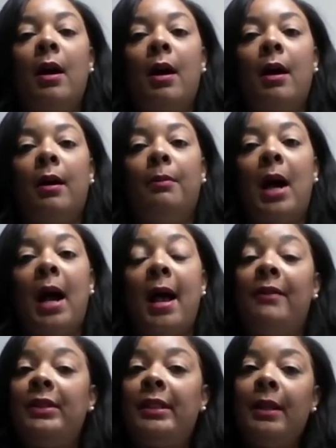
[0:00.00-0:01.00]
I
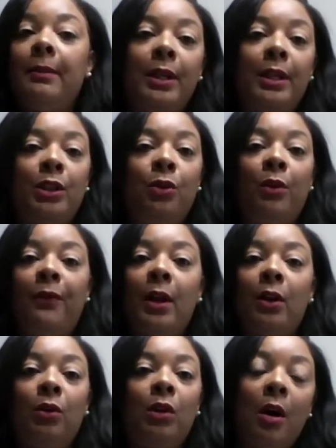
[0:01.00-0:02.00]
have siblings who were
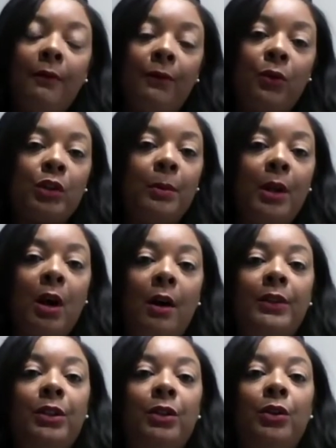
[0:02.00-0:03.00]
federal law enforcement
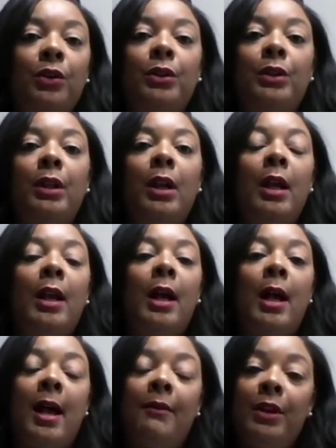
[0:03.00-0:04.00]
officers.
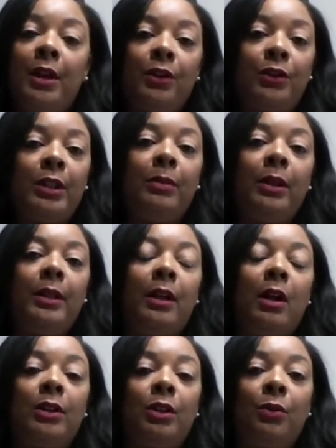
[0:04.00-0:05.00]
I have another sibling that
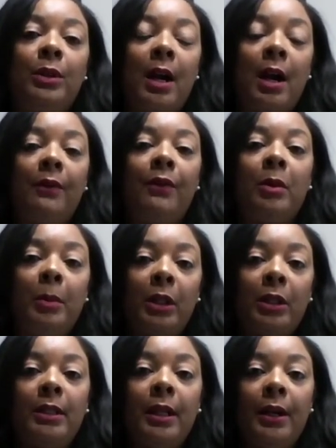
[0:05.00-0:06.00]
also retired from the
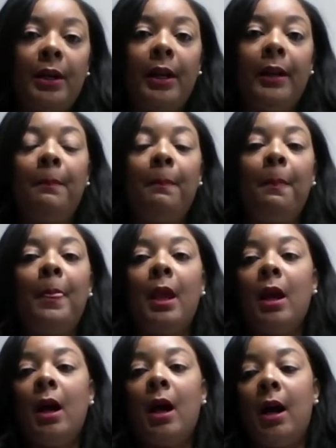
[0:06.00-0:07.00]
military.
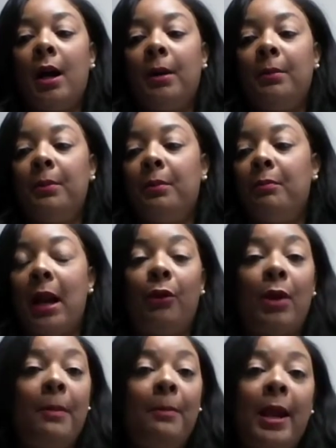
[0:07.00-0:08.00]
My
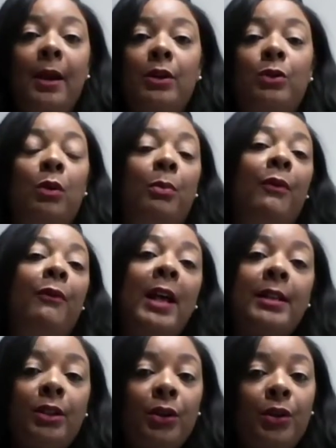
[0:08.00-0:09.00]
grandparents were
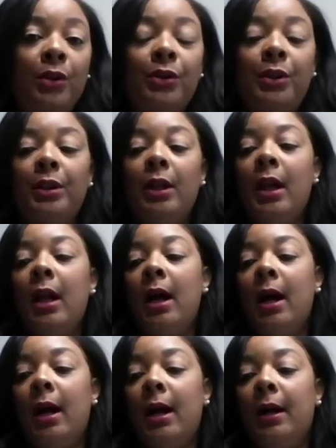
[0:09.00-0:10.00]
professors,
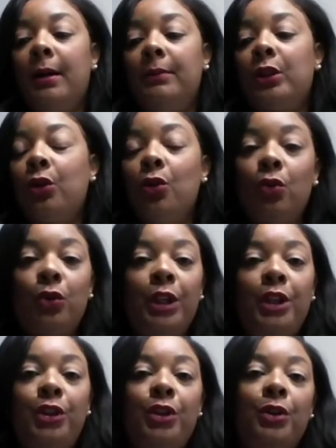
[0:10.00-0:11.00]
school
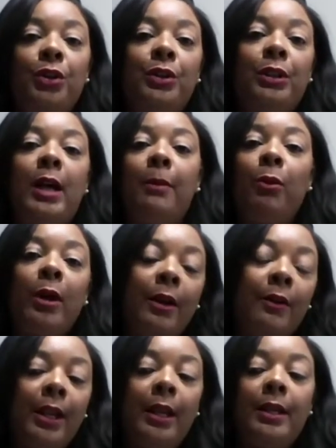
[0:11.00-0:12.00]
teachers,
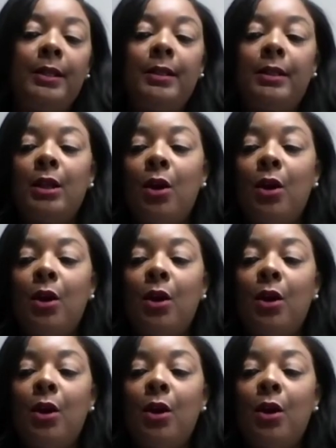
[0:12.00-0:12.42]
librarians.